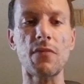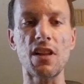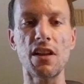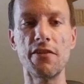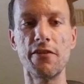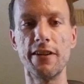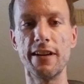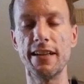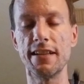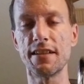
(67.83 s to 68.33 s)

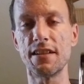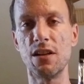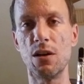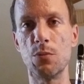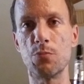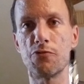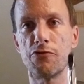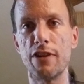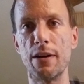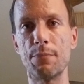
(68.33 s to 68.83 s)
There is no
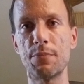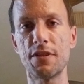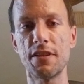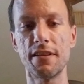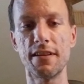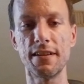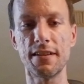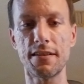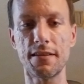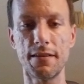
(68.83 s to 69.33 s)
prep to
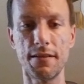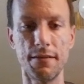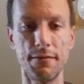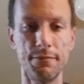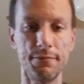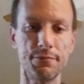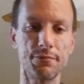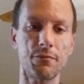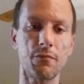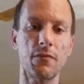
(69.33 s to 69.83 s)
this,
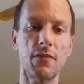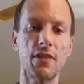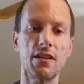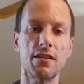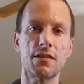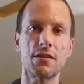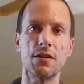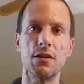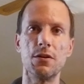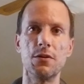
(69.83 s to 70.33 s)

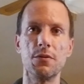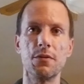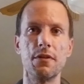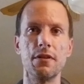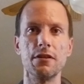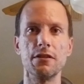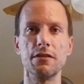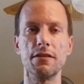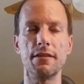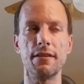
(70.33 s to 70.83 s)
so
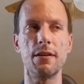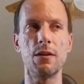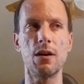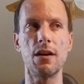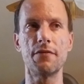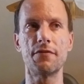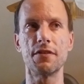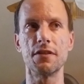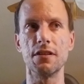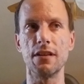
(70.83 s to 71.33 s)
you don't
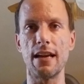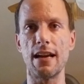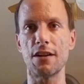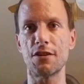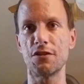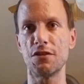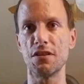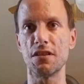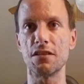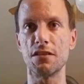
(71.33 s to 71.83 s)
have to
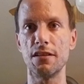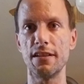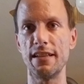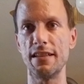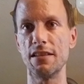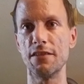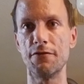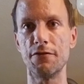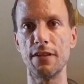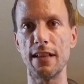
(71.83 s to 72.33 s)
actually
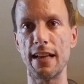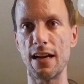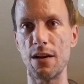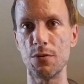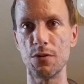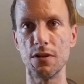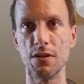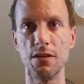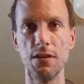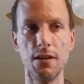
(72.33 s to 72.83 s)
clean the
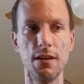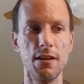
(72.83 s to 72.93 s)
flower.